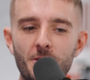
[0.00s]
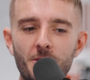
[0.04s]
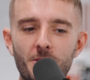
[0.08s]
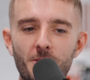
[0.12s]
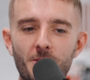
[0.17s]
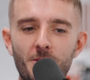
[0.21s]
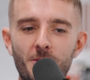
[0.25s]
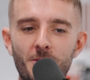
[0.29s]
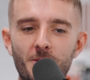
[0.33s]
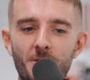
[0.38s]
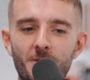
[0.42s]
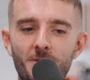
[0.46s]

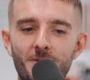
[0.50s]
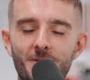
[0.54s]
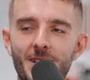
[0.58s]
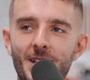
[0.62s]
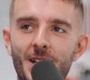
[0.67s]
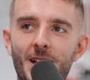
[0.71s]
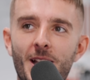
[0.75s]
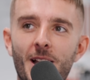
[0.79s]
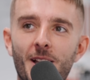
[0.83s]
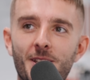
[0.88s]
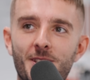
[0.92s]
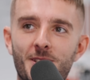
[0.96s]
to
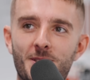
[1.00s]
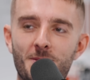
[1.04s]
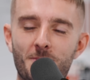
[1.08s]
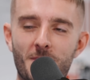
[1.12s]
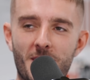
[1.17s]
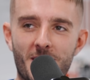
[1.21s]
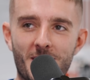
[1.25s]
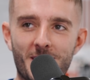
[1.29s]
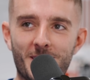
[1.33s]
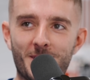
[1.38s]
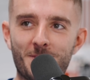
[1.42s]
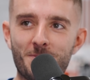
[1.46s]

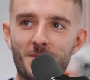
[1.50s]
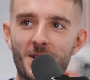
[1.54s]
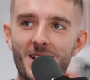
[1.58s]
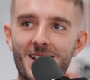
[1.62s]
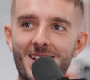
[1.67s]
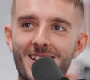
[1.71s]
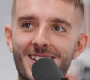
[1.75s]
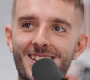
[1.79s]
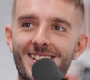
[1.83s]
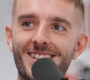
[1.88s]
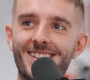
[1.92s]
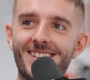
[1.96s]
customize
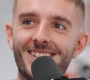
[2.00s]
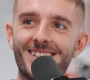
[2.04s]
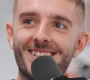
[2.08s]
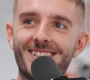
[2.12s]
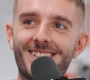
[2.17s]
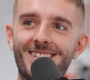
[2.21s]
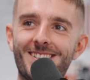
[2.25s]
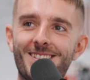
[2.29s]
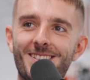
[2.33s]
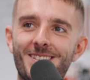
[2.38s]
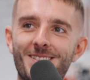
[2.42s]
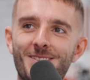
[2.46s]
my
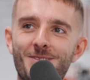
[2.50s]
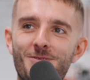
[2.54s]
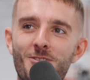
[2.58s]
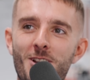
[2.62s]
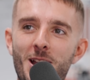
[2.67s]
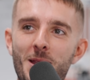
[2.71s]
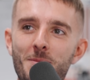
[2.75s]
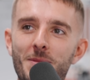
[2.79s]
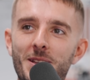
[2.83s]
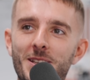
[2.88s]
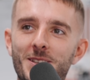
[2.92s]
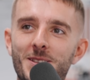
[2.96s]

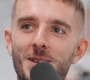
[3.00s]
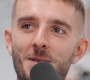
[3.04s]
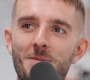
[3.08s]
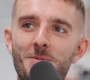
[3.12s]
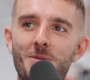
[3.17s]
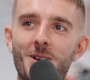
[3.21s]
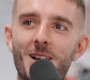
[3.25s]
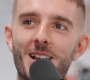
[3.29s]
frame in some